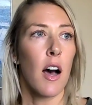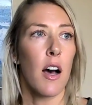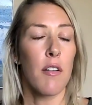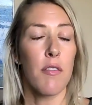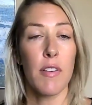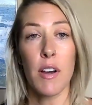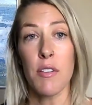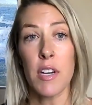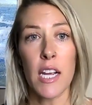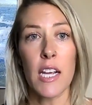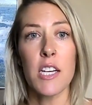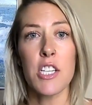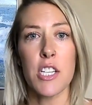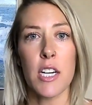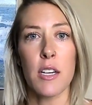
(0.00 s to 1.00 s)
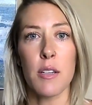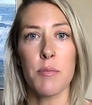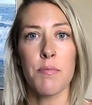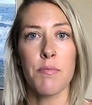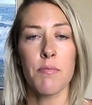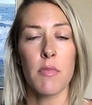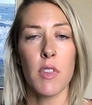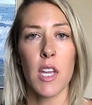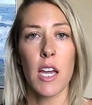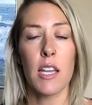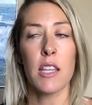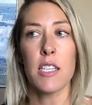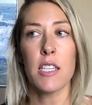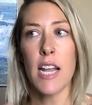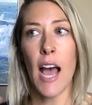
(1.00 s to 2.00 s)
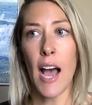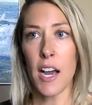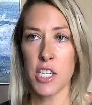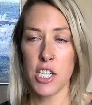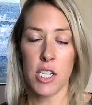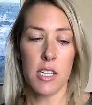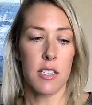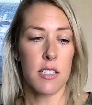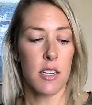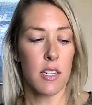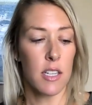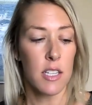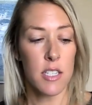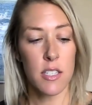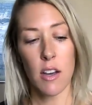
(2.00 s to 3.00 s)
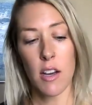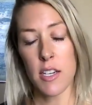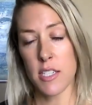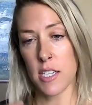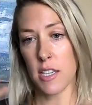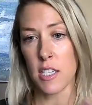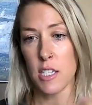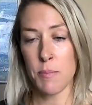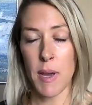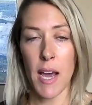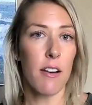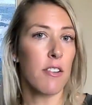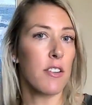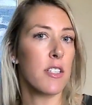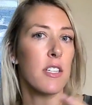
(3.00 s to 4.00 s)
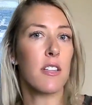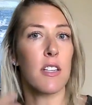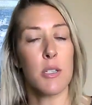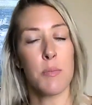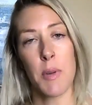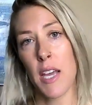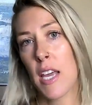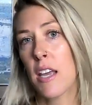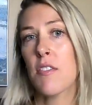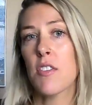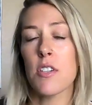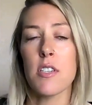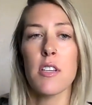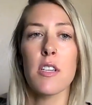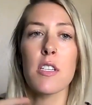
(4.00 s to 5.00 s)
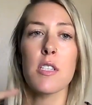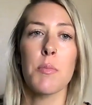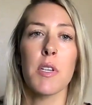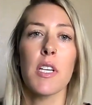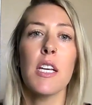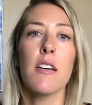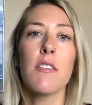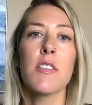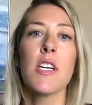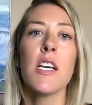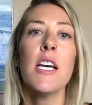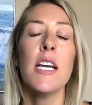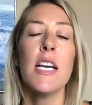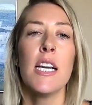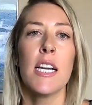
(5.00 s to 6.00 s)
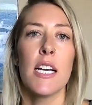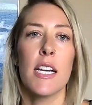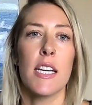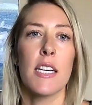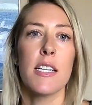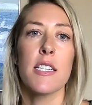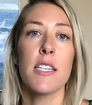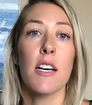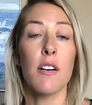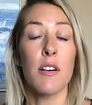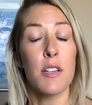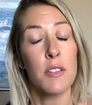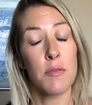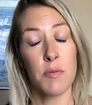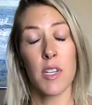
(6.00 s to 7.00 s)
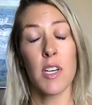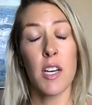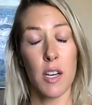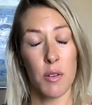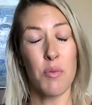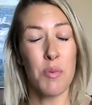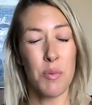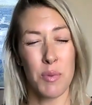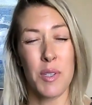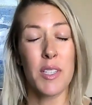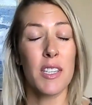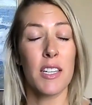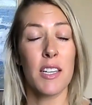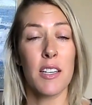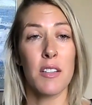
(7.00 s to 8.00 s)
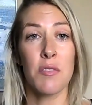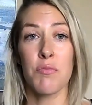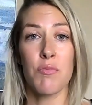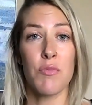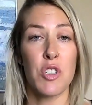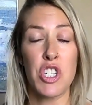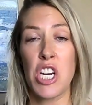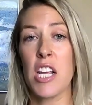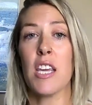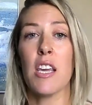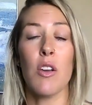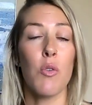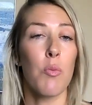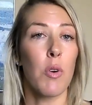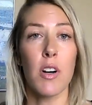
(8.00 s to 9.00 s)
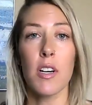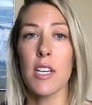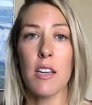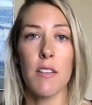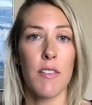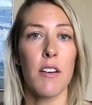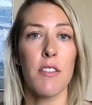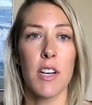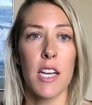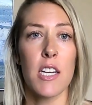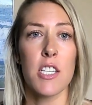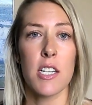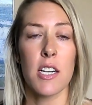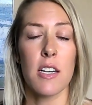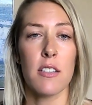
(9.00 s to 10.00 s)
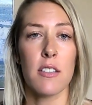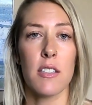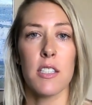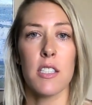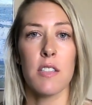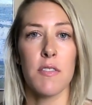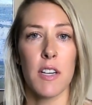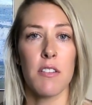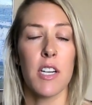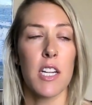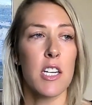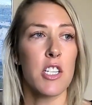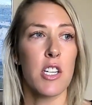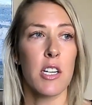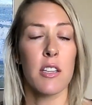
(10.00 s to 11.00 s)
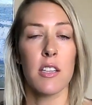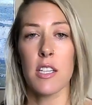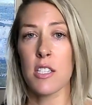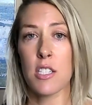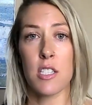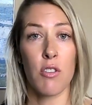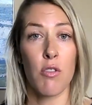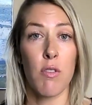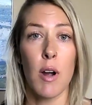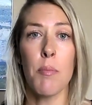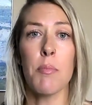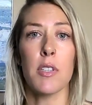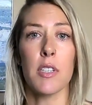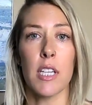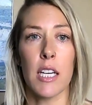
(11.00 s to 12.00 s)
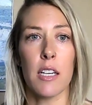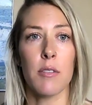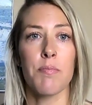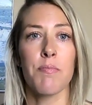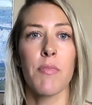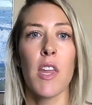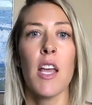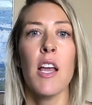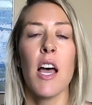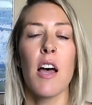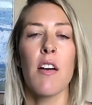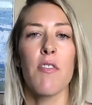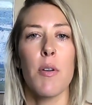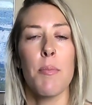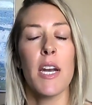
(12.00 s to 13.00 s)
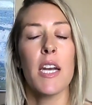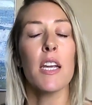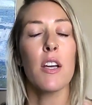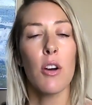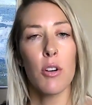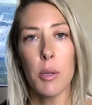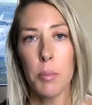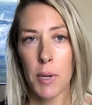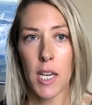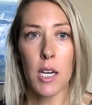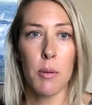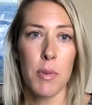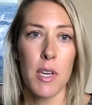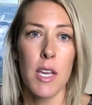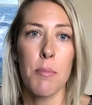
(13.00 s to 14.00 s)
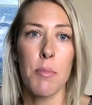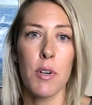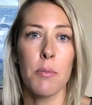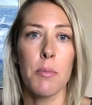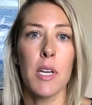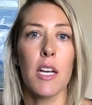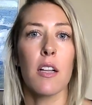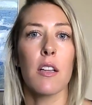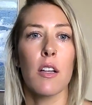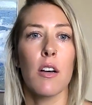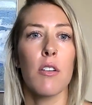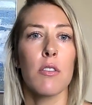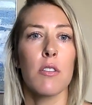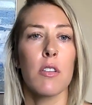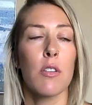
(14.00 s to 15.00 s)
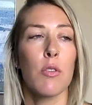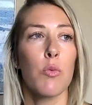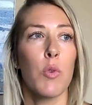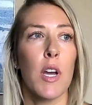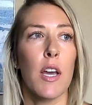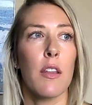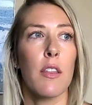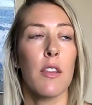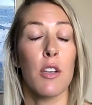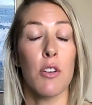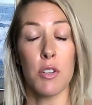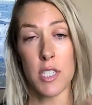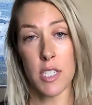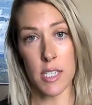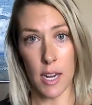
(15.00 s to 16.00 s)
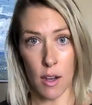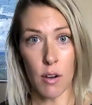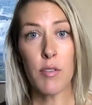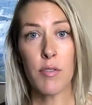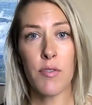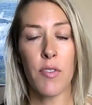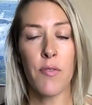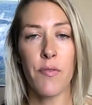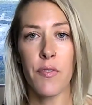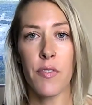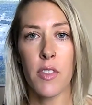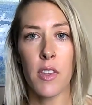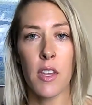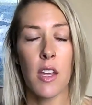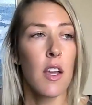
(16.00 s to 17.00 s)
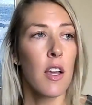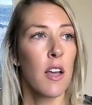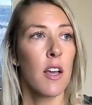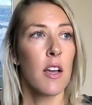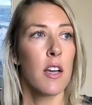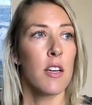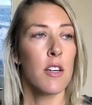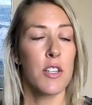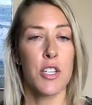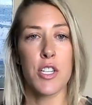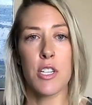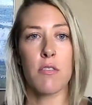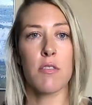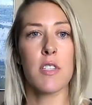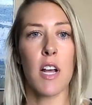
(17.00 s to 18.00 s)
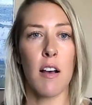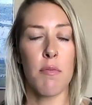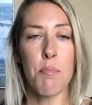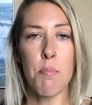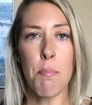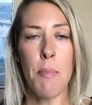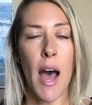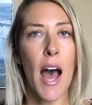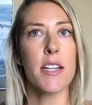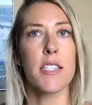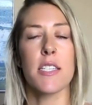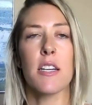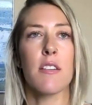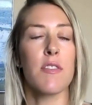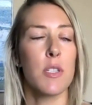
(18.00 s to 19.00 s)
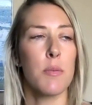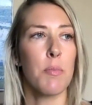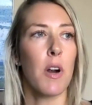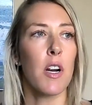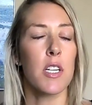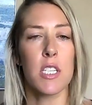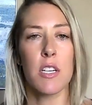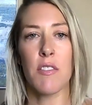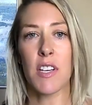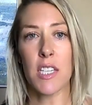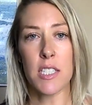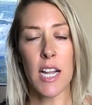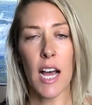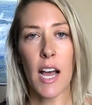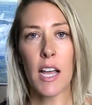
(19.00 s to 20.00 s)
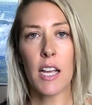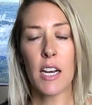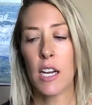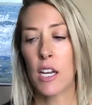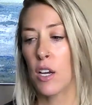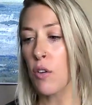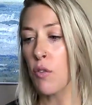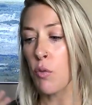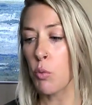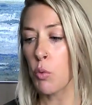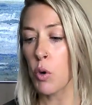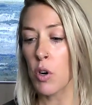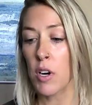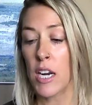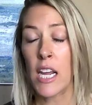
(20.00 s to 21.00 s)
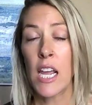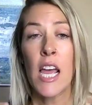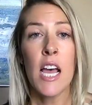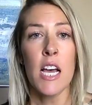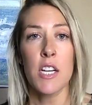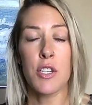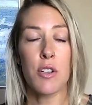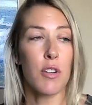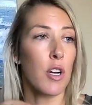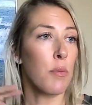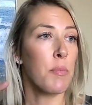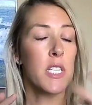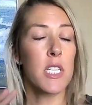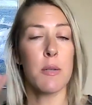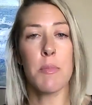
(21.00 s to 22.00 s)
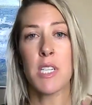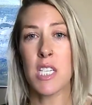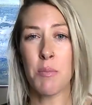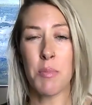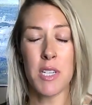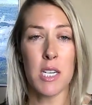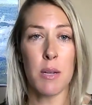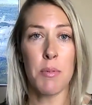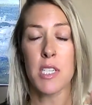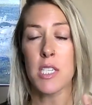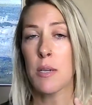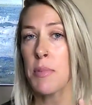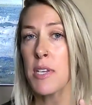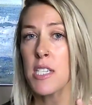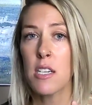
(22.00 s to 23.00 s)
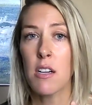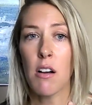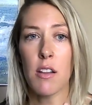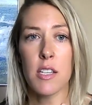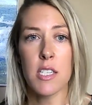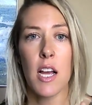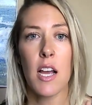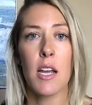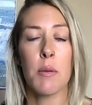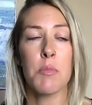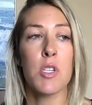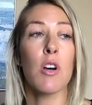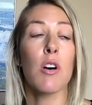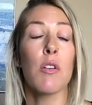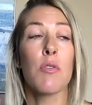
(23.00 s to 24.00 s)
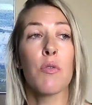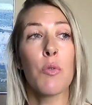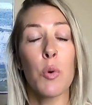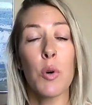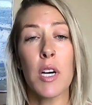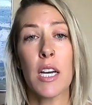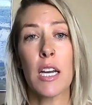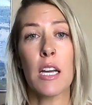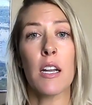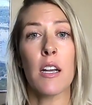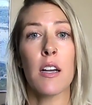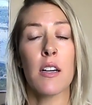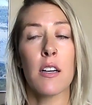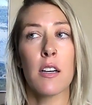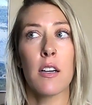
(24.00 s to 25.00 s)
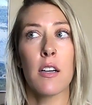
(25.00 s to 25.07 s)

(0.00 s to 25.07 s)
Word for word: uh, foundation and these actions and these thoughts and these patterns and these behaviors and these beliefs is a, a really janky wonky foundation it's a foundation that's crumbling and for many codependent people being alone with yourself Shoots off massive sparks of anxiety, of worry. And so you're busy, busy, busy, busy, busy all the time to avoid